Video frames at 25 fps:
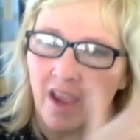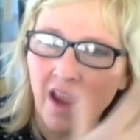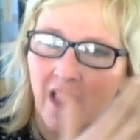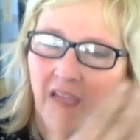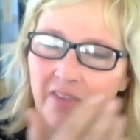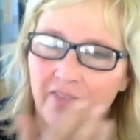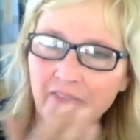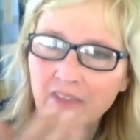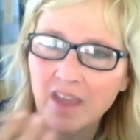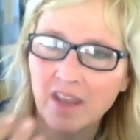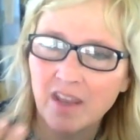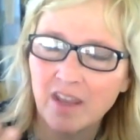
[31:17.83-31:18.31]

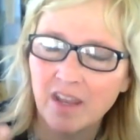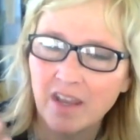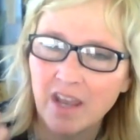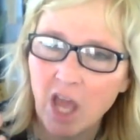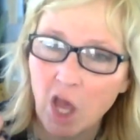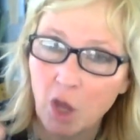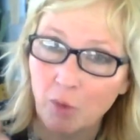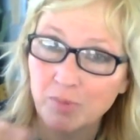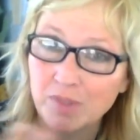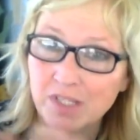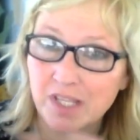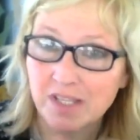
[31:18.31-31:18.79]
And then it
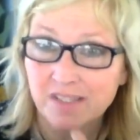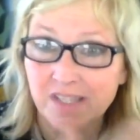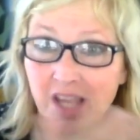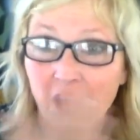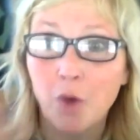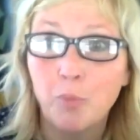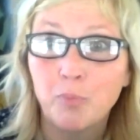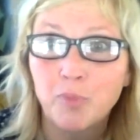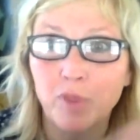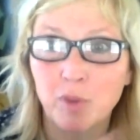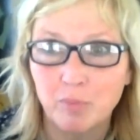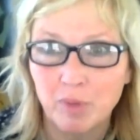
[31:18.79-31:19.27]
helps us
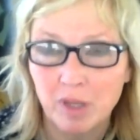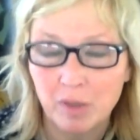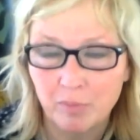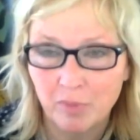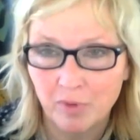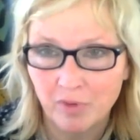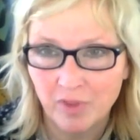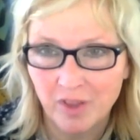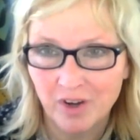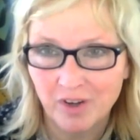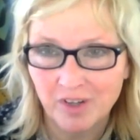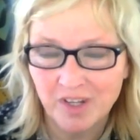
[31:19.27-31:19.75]
help the
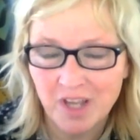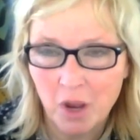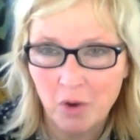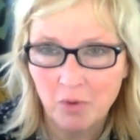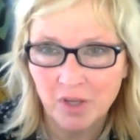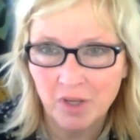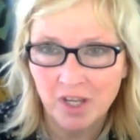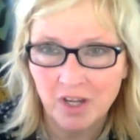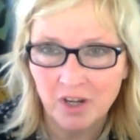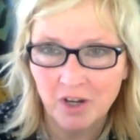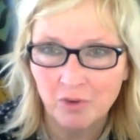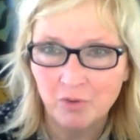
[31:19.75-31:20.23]
people that are down
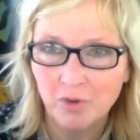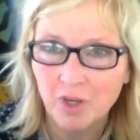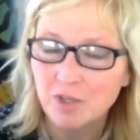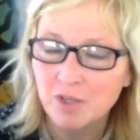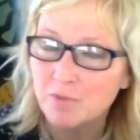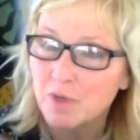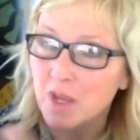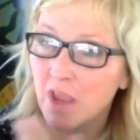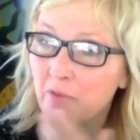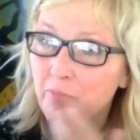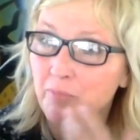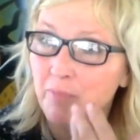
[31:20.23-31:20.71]
here,
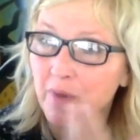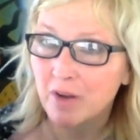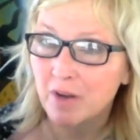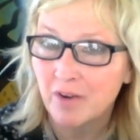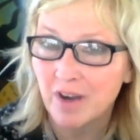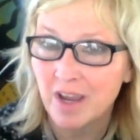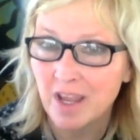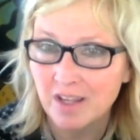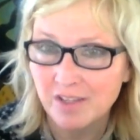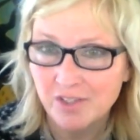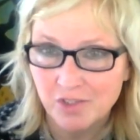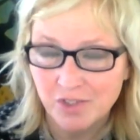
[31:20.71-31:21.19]
because we have better
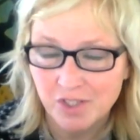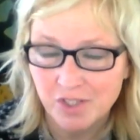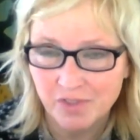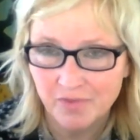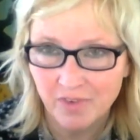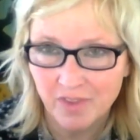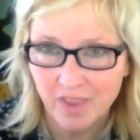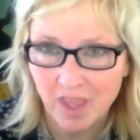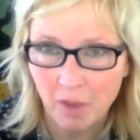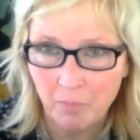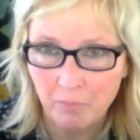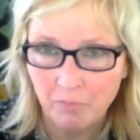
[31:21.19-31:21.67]
answers
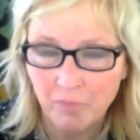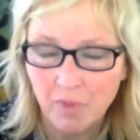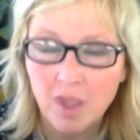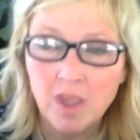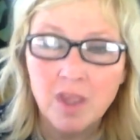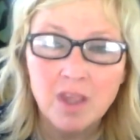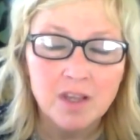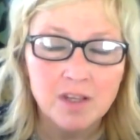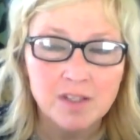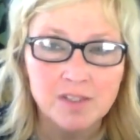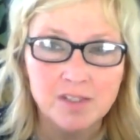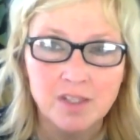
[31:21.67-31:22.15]
for them,
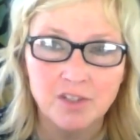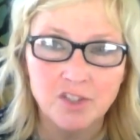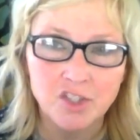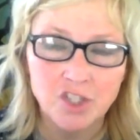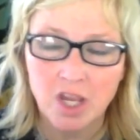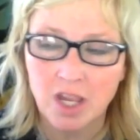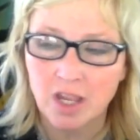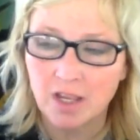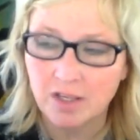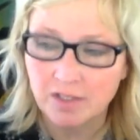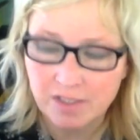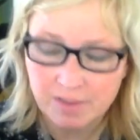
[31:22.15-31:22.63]
such
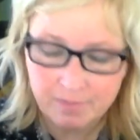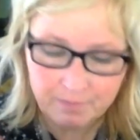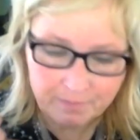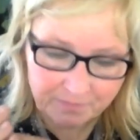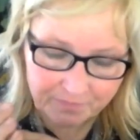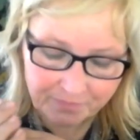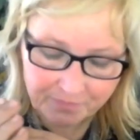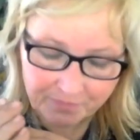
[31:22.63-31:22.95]
as